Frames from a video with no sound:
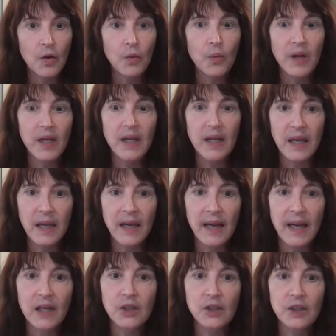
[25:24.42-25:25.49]
we can
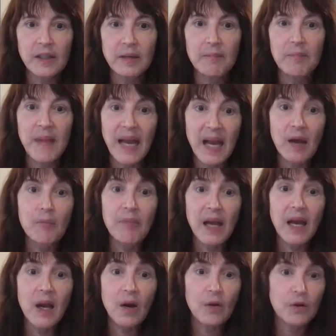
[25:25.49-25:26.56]
actually map
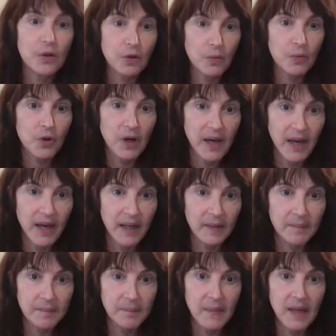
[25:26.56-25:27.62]
out your brain
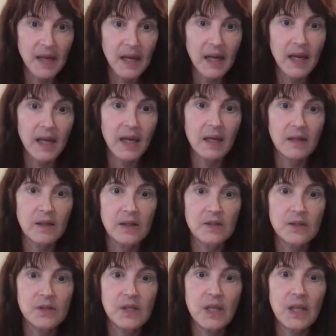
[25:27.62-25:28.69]
and
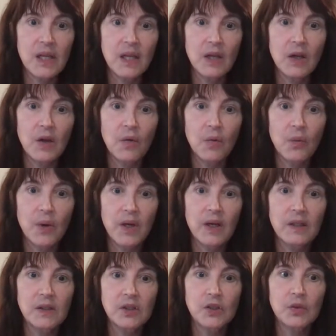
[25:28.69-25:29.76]
see
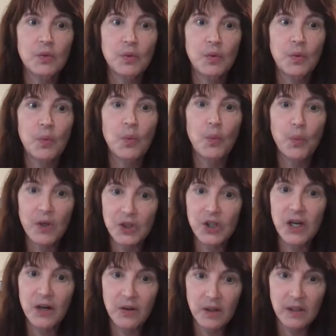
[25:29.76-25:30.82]
which
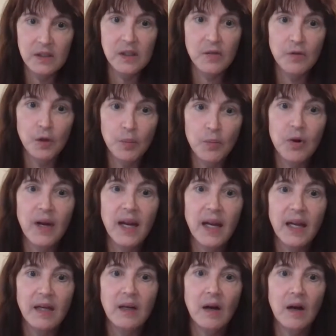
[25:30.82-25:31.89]
areas of your
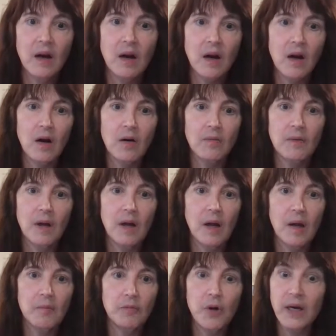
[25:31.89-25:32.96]
brain are
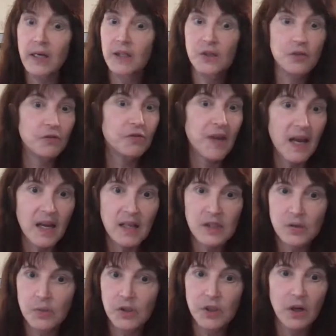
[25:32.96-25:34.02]
running too
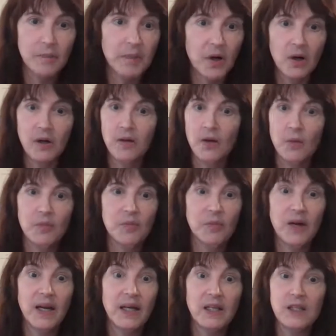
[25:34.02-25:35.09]
fast, which part of your
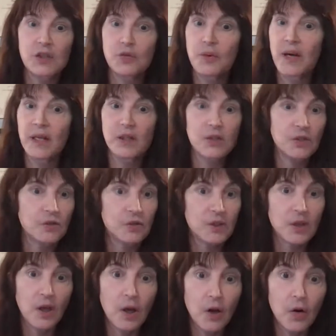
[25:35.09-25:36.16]
brain is running too
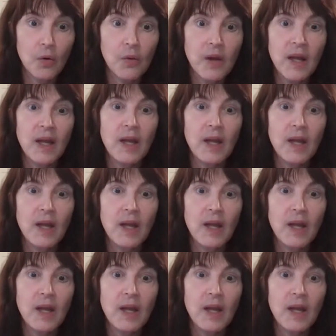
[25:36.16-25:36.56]
slow.